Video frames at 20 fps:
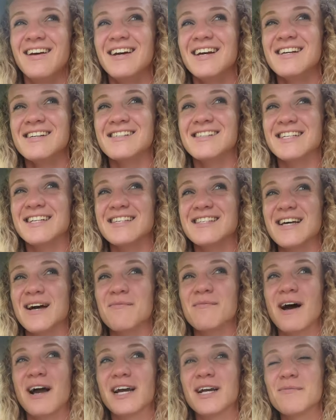Since
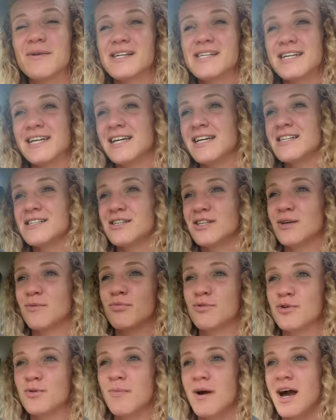I'm not going to be digging into the
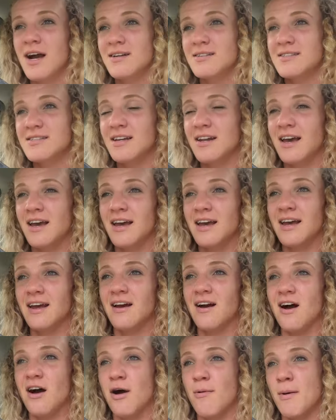brood box today,
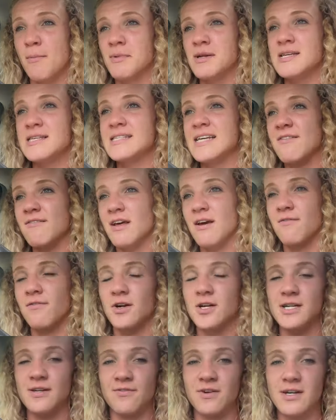um, I'm going to save that
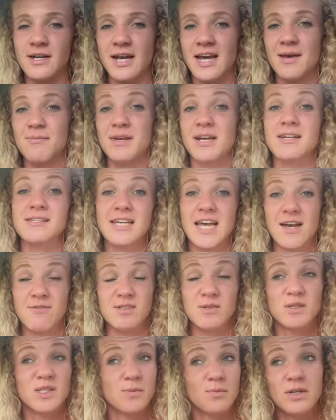for a different day because I have
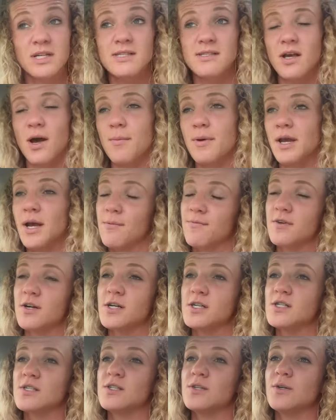some splits coming up
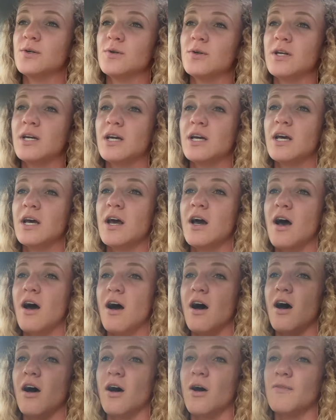very
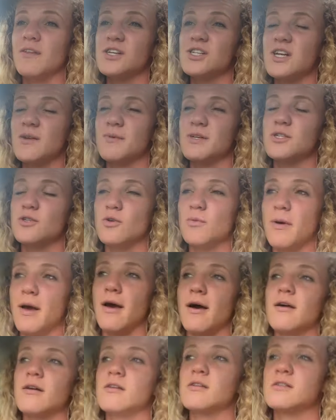soon. Uh, they shouldn't be too
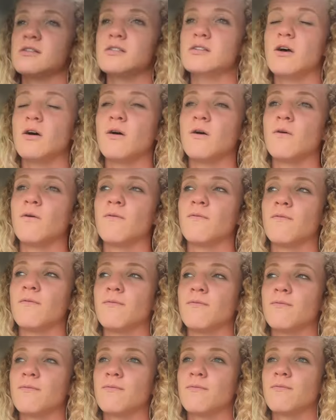bad. So
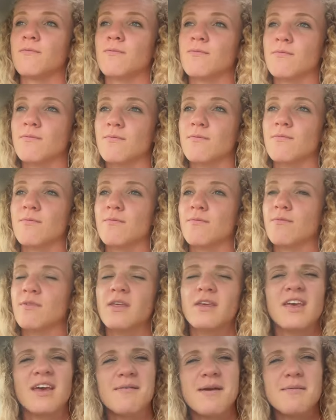
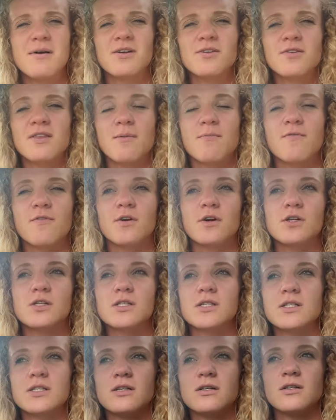yeah, maybe I'll do them
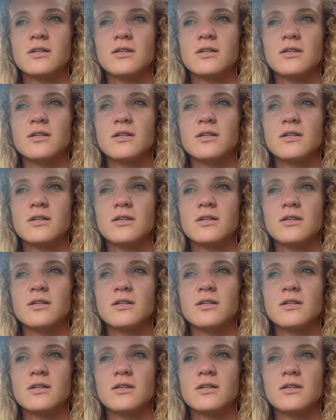first.